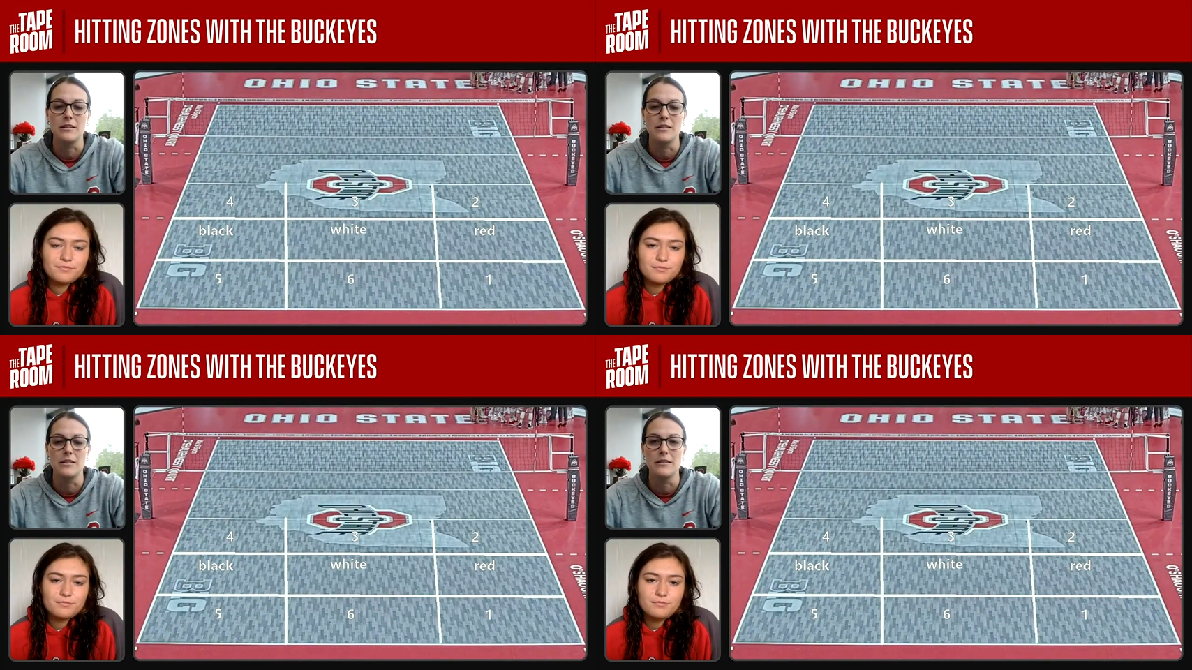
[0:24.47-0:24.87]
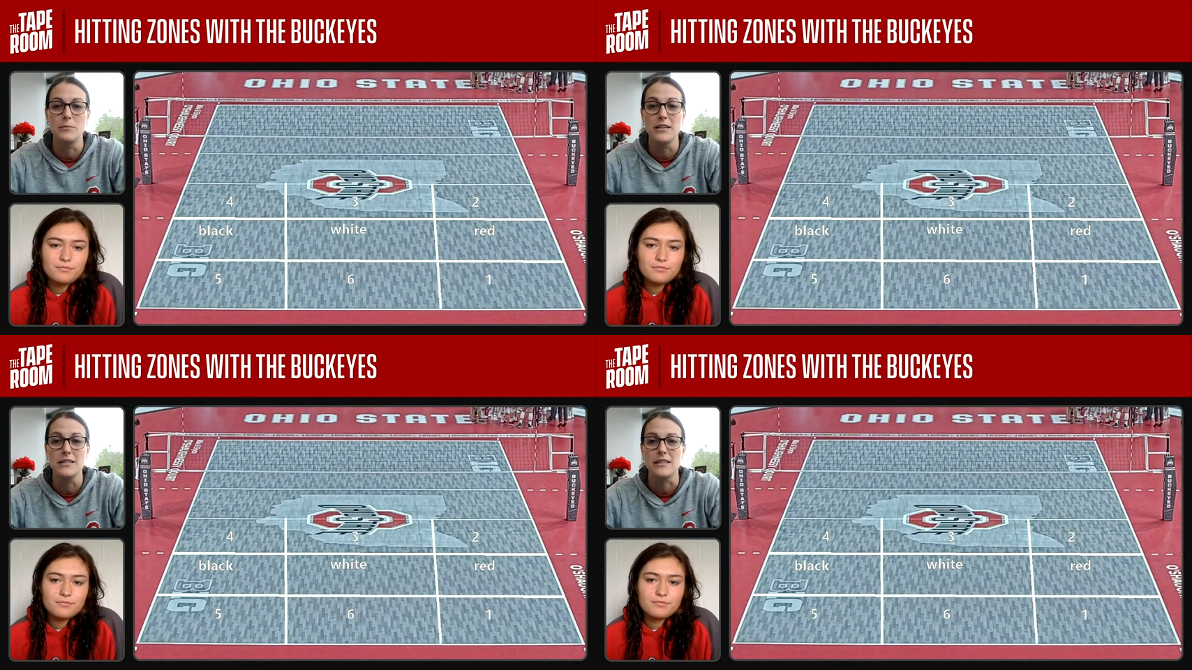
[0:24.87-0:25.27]
Speaker 1: the, the
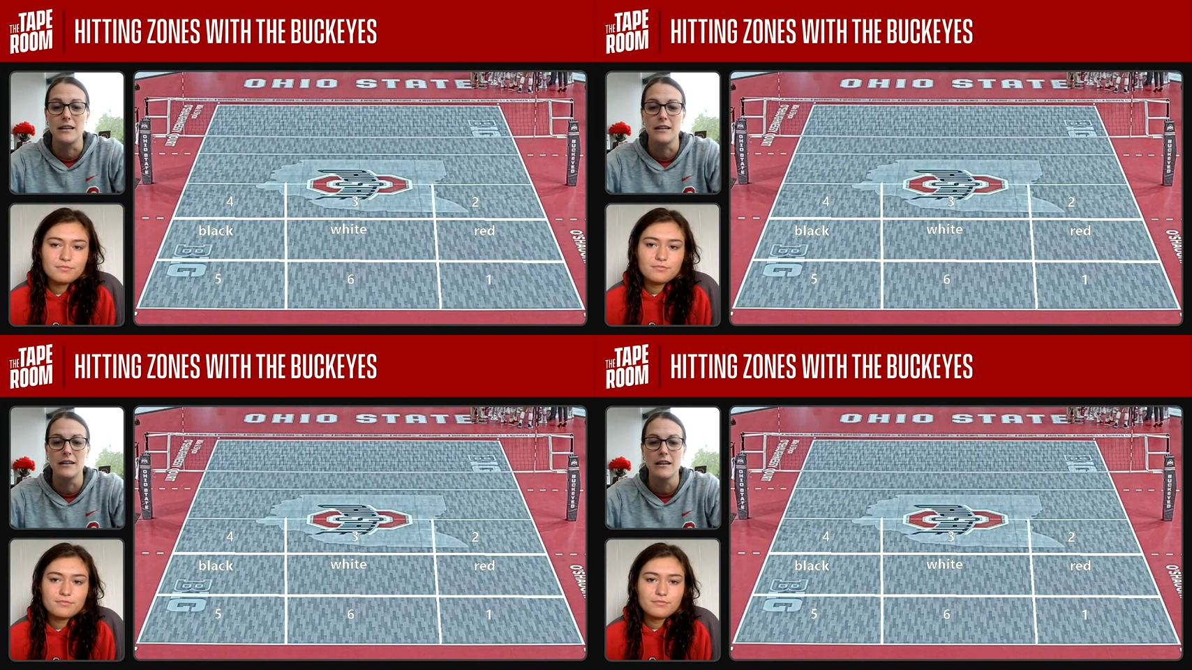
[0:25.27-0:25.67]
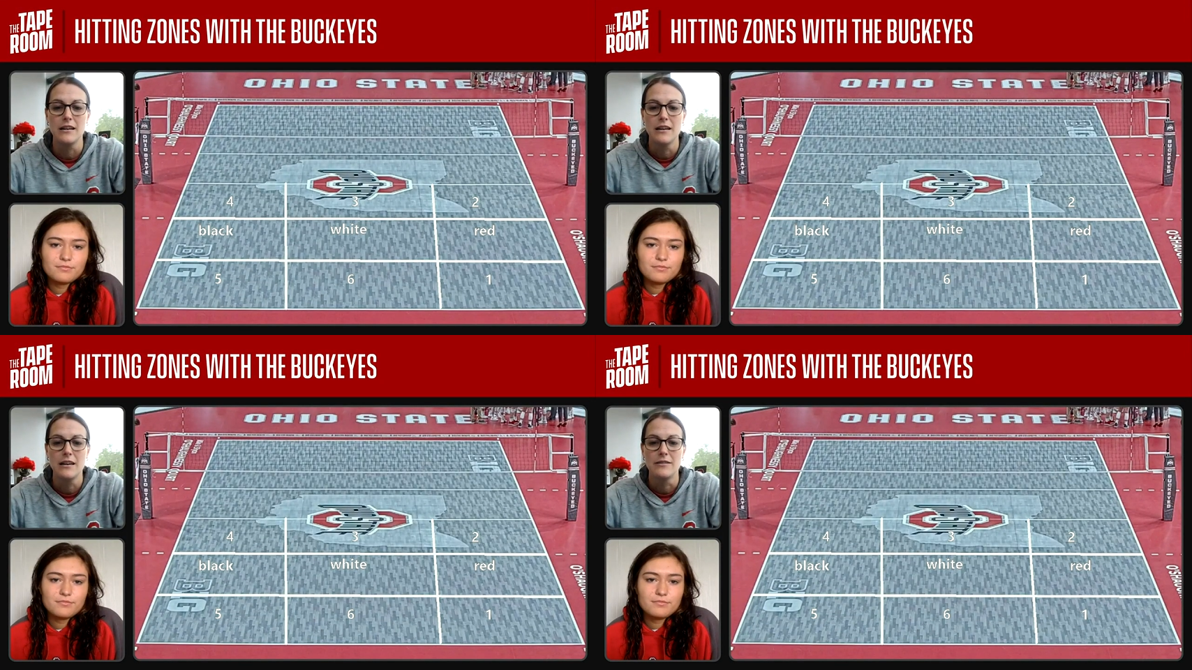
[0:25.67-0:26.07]
biggest thing
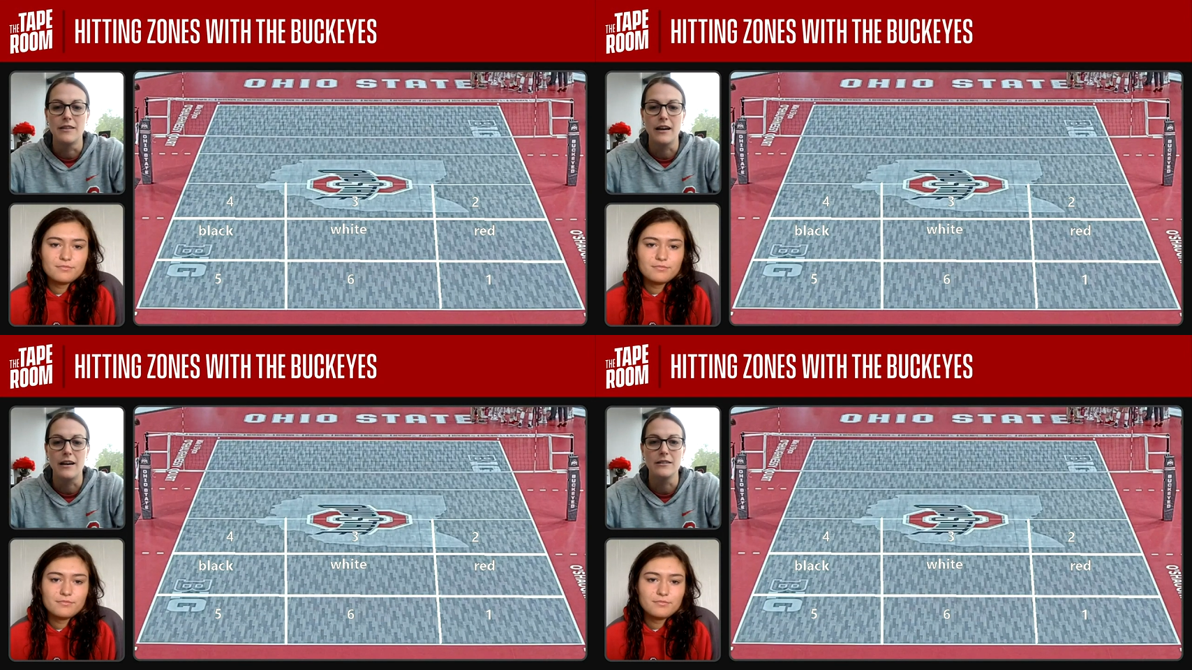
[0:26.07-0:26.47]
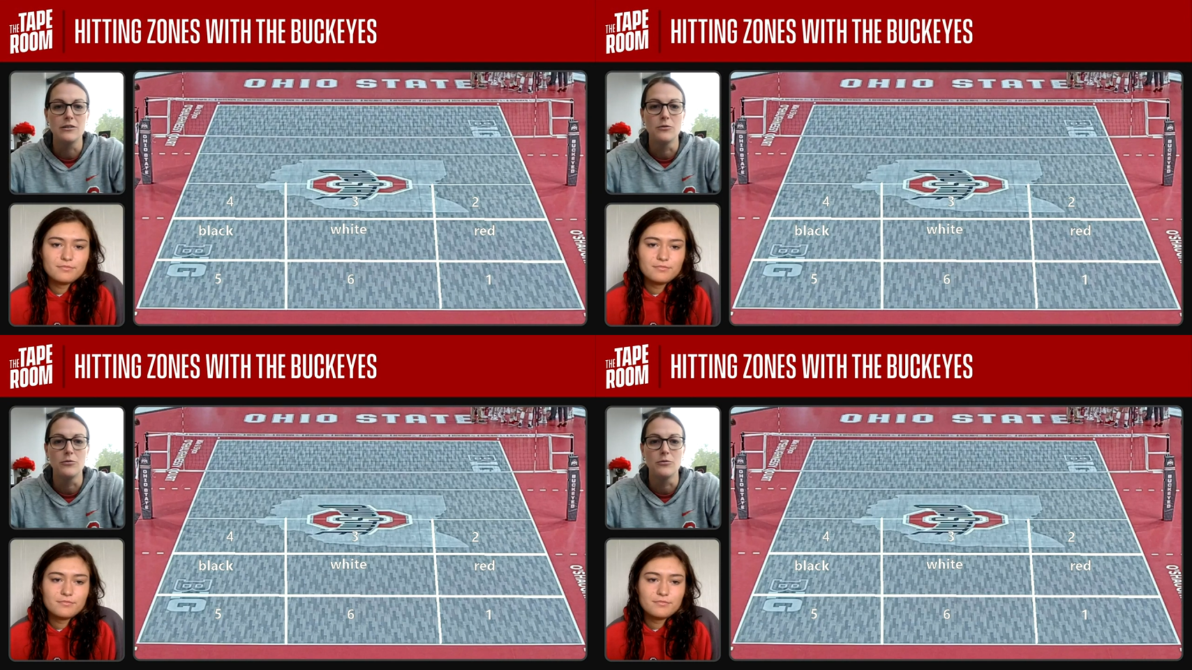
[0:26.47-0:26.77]
that